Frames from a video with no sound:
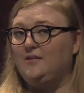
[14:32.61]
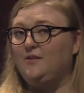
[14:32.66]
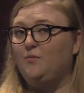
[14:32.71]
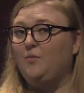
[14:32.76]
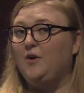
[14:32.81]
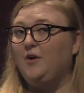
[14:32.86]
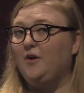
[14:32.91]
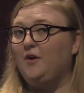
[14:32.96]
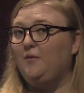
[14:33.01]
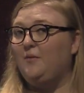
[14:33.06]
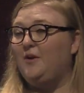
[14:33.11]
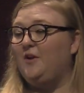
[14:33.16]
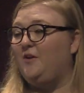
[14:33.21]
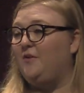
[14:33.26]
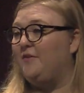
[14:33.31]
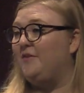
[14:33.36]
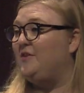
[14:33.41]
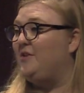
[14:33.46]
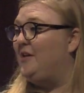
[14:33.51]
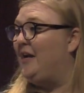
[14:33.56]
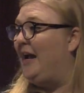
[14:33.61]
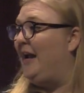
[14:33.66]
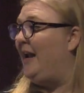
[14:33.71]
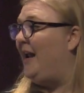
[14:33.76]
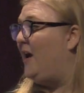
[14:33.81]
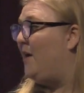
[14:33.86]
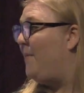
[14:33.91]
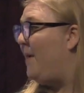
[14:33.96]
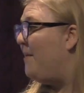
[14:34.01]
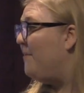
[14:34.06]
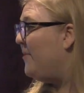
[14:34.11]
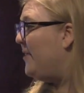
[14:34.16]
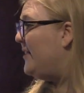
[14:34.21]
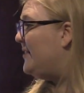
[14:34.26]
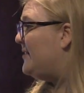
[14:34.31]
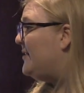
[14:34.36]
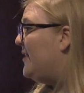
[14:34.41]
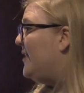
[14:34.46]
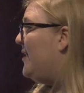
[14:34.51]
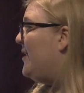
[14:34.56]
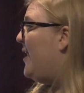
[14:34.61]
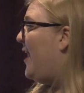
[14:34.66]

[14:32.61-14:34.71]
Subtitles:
So what you're going to want to do is United Arab Emirates,